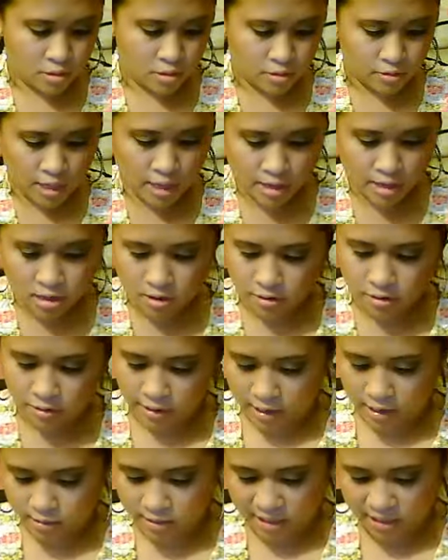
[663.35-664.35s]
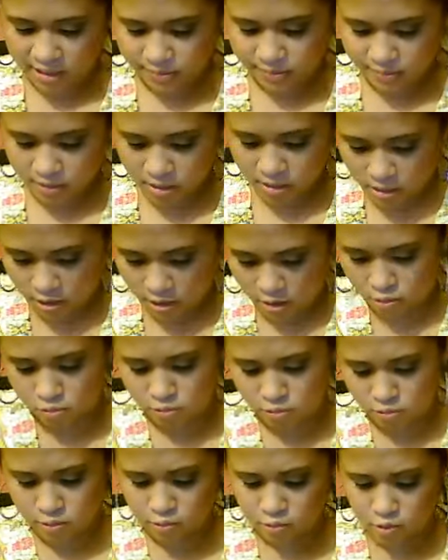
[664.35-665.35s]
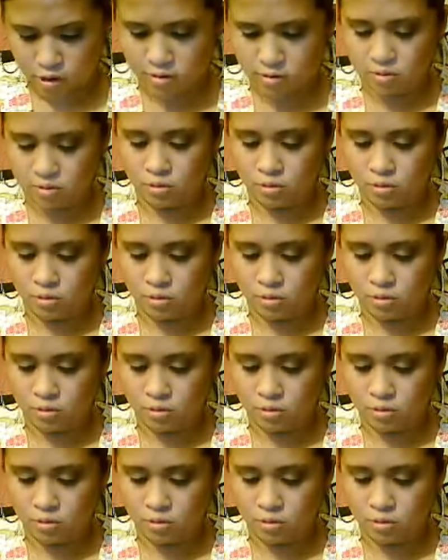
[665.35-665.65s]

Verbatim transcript: Then, right, last but not oh, one more.